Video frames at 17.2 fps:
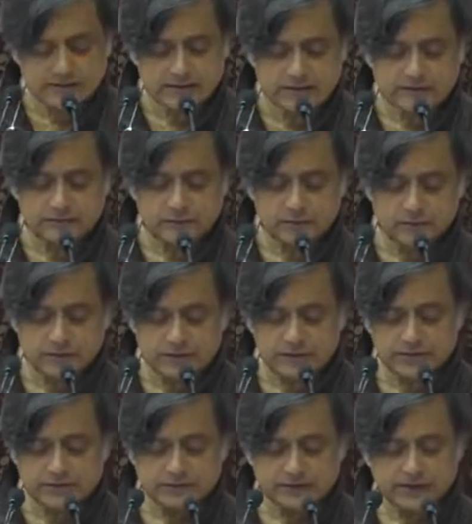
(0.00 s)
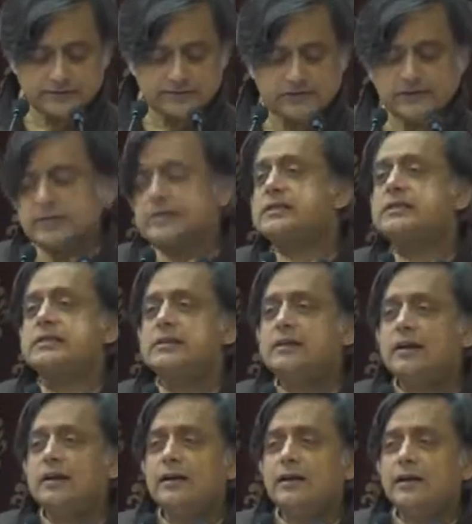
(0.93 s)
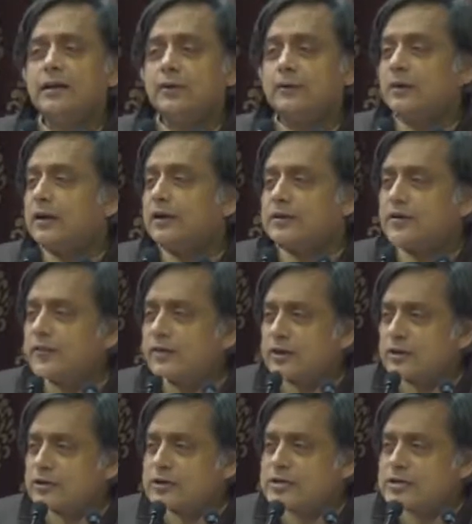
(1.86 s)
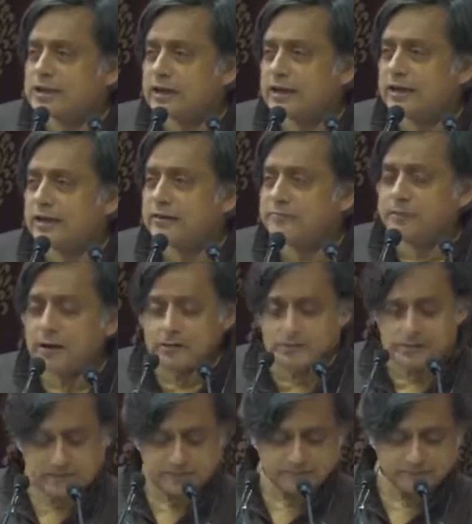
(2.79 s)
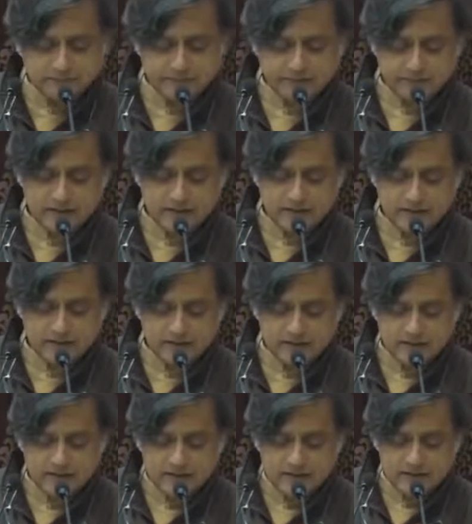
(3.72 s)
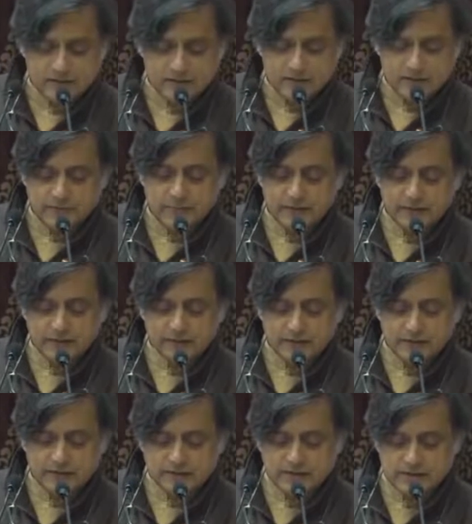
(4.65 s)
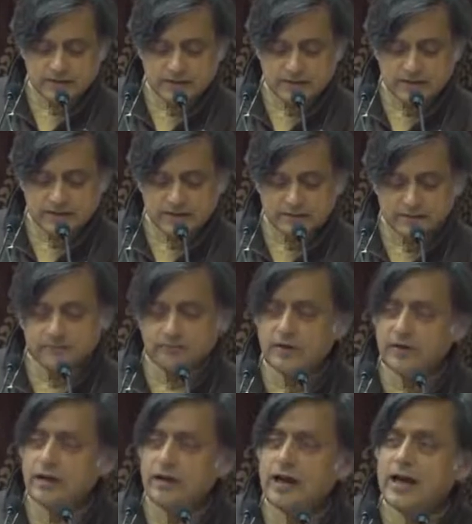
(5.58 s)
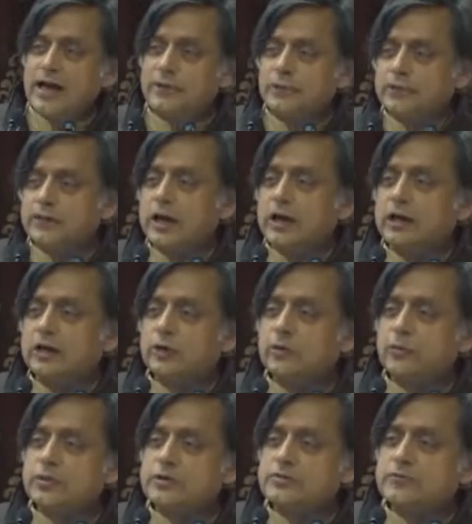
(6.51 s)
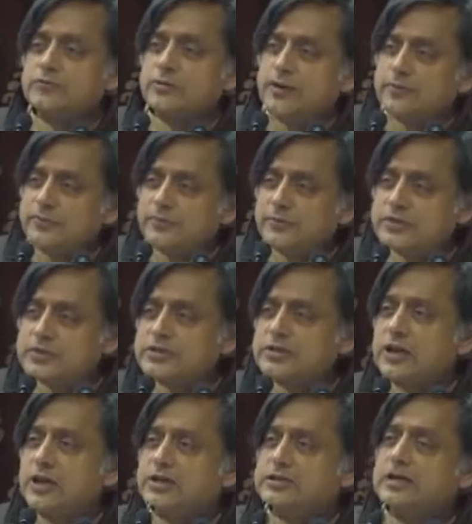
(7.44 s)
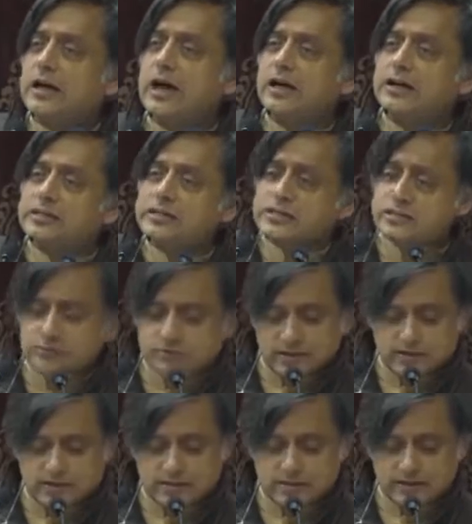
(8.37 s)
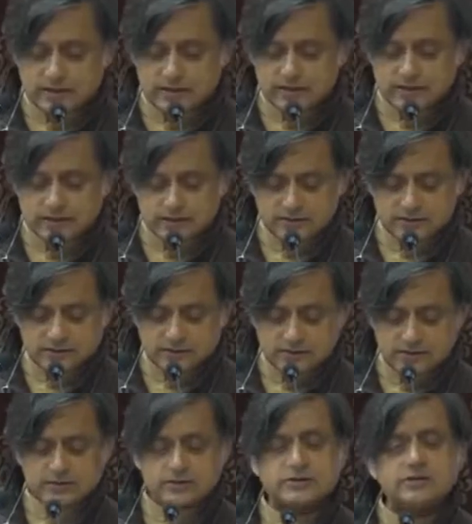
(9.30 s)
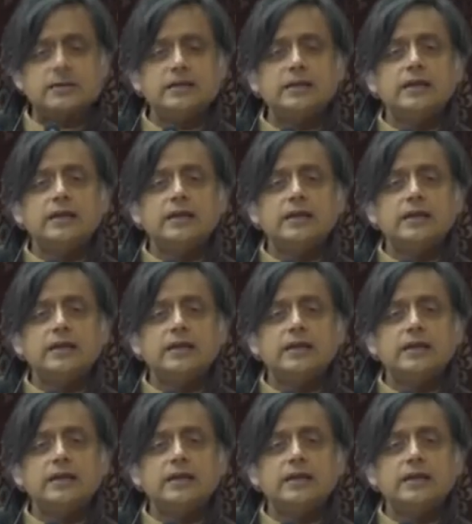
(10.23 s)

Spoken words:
can focus on governance rather than on staying in power. The parliamentary system, I would argue, was from the start unsuited to Indian conditions